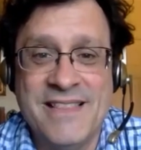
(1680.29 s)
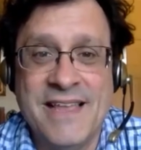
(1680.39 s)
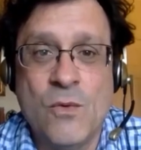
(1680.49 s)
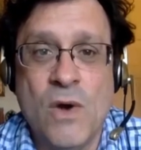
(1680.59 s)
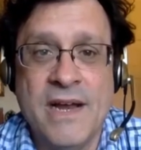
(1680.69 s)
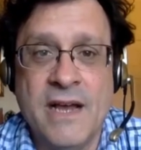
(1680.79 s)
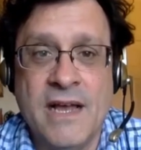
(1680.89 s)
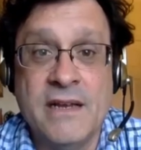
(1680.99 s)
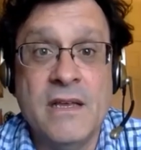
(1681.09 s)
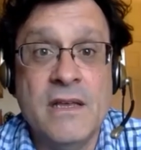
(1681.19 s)
Like why
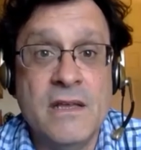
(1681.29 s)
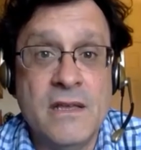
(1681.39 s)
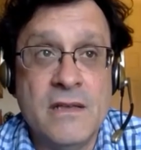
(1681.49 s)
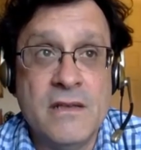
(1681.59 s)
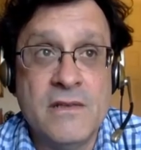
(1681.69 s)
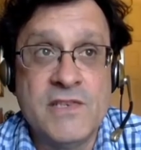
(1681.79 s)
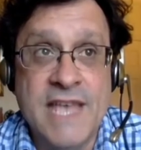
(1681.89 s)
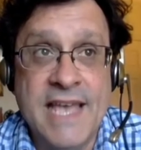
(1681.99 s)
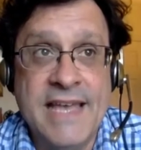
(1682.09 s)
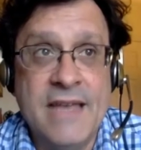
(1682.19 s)
not
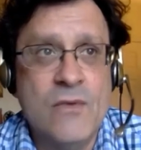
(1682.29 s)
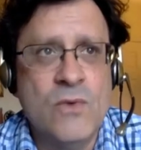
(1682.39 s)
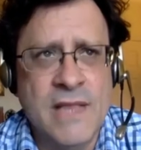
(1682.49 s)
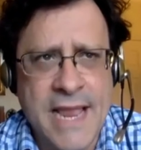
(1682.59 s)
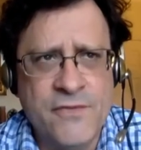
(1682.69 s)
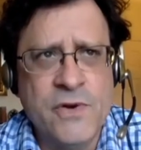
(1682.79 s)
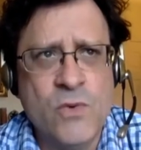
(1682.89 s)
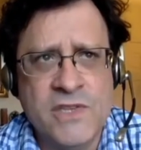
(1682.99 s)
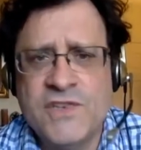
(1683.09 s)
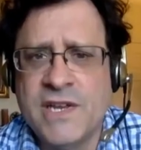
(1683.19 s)
say, well,
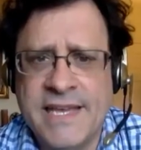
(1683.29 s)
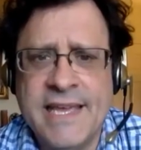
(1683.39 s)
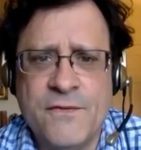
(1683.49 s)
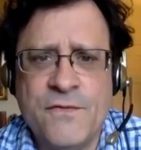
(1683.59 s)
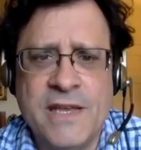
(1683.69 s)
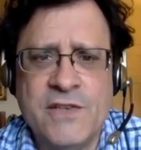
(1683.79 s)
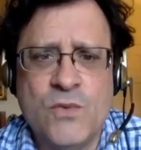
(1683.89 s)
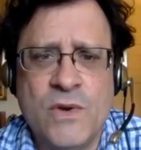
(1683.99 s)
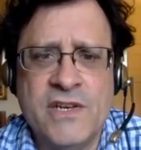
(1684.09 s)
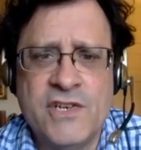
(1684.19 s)
everyone's going to get phase one and